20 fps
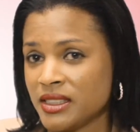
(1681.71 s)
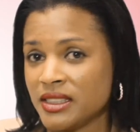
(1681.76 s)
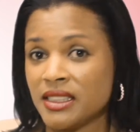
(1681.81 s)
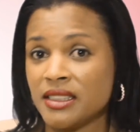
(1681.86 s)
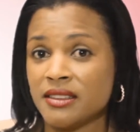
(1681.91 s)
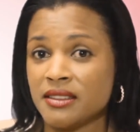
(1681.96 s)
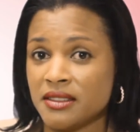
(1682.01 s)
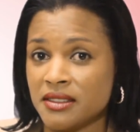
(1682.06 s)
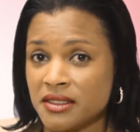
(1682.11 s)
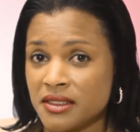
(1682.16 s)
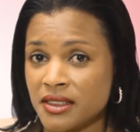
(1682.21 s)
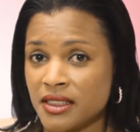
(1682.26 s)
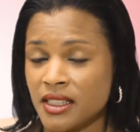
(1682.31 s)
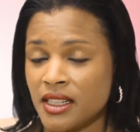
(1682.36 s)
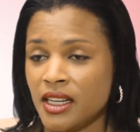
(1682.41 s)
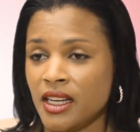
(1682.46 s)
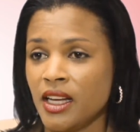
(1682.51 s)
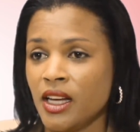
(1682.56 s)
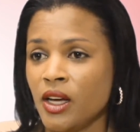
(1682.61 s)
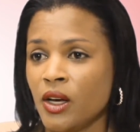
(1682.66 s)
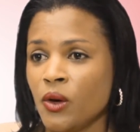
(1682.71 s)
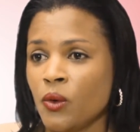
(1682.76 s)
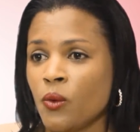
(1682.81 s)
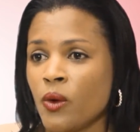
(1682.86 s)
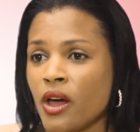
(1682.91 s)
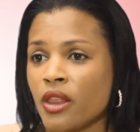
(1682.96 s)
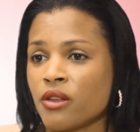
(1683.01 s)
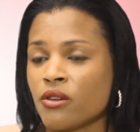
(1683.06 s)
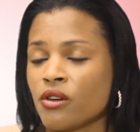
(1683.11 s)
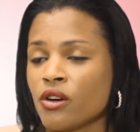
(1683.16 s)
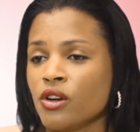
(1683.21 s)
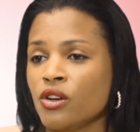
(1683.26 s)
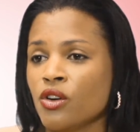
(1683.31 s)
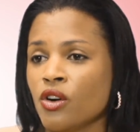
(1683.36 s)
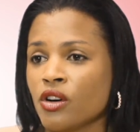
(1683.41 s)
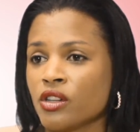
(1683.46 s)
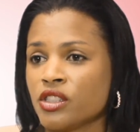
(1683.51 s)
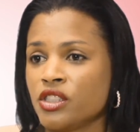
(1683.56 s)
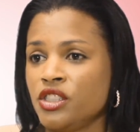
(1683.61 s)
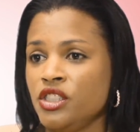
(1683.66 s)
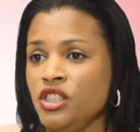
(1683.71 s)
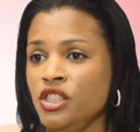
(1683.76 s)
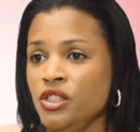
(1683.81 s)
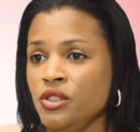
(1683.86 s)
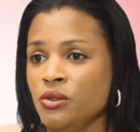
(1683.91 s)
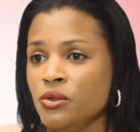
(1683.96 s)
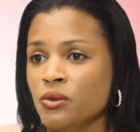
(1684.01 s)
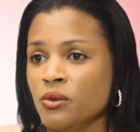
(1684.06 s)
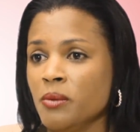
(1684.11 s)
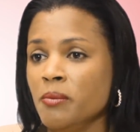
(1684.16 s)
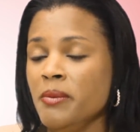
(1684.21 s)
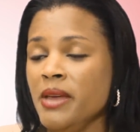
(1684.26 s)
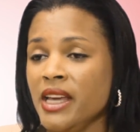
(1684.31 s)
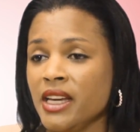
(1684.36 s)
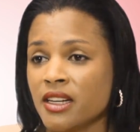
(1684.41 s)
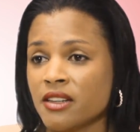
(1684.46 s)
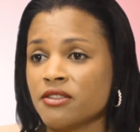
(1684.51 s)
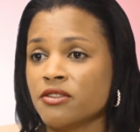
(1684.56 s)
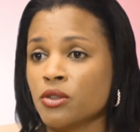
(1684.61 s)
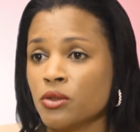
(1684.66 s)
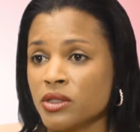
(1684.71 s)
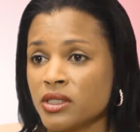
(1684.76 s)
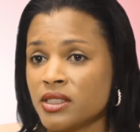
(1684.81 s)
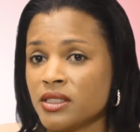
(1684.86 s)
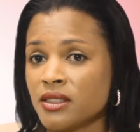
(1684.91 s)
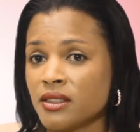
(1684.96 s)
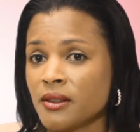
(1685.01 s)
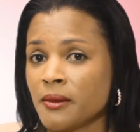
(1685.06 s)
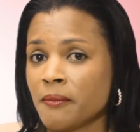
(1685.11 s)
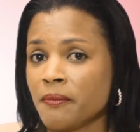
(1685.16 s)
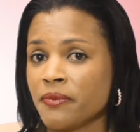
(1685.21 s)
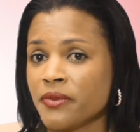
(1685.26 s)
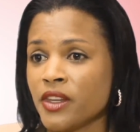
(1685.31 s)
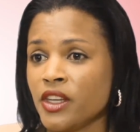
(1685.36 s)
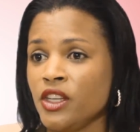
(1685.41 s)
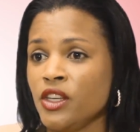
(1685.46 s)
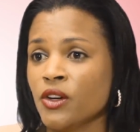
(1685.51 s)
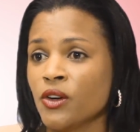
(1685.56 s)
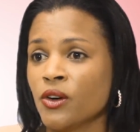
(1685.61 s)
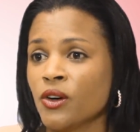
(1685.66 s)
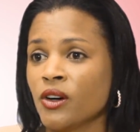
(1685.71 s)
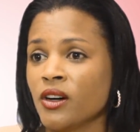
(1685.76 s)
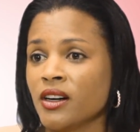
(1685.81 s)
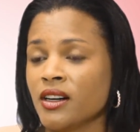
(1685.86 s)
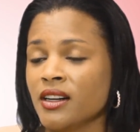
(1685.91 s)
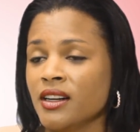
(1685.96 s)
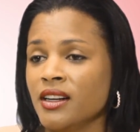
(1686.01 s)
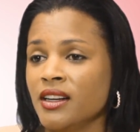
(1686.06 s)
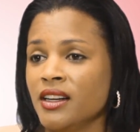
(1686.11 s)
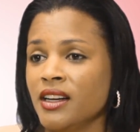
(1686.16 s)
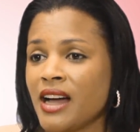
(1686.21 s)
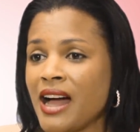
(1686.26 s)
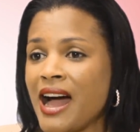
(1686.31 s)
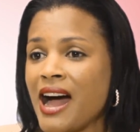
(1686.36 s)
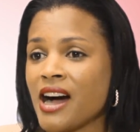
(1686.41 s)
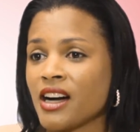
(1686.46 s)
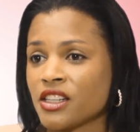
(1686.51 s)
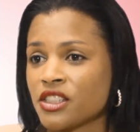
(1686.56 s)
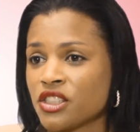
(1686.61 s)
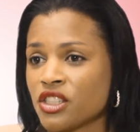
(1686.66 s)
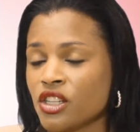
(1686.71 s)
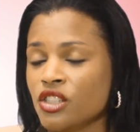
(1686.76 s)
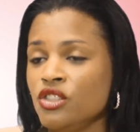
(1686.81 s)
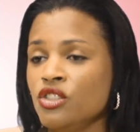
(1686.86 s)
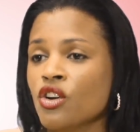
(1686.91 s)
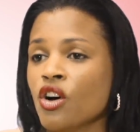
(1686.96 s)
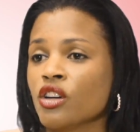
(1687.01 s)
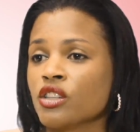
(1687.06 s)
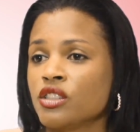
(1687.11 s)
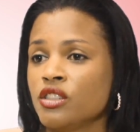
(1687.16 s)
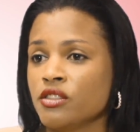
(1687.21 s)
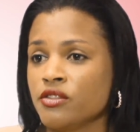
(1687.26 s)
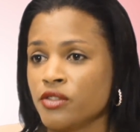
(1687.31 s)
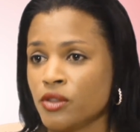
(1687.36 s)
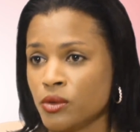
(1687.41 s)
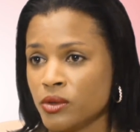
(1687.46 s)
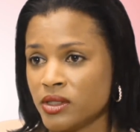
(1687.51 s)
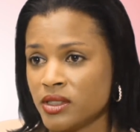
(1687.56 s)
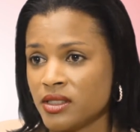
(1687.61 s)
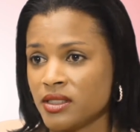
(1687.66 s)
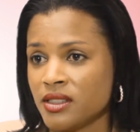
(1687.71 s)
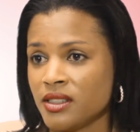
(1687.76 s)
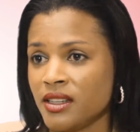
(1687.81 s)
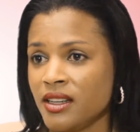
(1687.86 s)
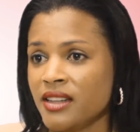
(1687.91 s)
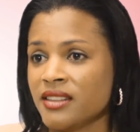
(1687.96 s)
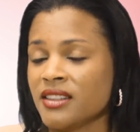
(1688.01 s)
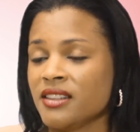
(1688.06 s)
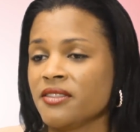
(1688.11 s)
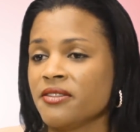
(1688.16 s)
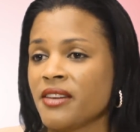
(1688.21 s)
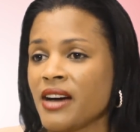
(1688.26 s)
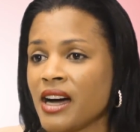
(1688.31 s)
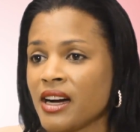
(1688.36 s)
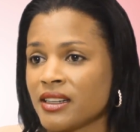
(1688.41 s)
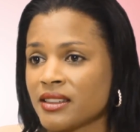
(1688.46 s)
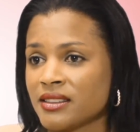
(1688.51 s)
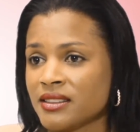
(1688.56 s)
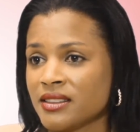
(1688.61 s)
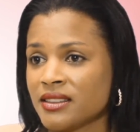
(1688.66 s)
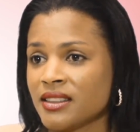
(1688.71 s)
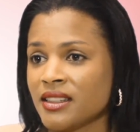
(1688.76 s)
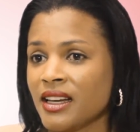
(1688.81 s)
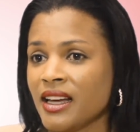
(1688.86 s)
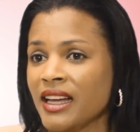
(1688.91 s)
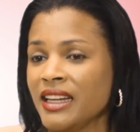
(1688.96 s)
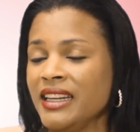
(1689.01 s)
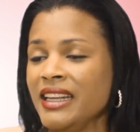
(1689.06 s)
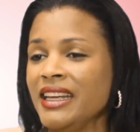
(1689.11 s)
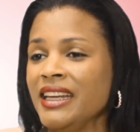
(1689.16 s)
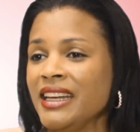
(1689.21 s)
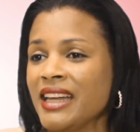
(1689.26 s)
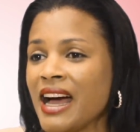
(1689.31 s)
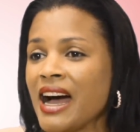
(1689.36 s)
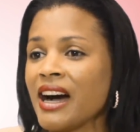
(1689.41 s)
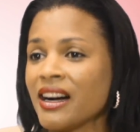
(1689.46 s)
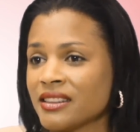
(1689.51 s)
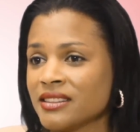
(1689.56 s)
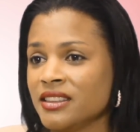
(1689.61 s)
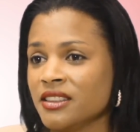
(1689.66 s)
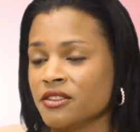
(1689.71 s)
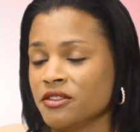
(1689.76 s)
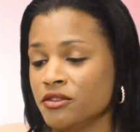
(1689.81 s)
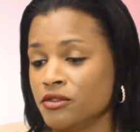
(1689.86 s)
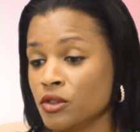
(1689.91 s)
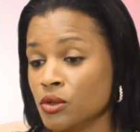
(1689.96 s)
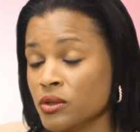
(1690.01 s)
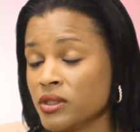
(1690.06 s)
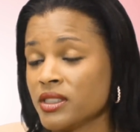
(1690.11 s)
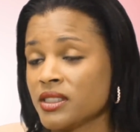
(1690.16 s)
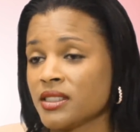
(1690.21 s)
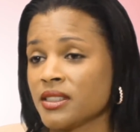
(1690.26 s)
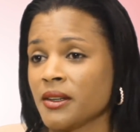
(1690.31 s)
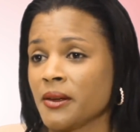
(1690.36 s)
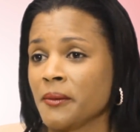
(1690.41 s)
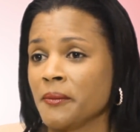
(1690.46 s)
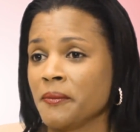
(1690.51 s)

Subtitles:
It is. Whether or not you make a vote, your action not to vote is in fact an inactive vote.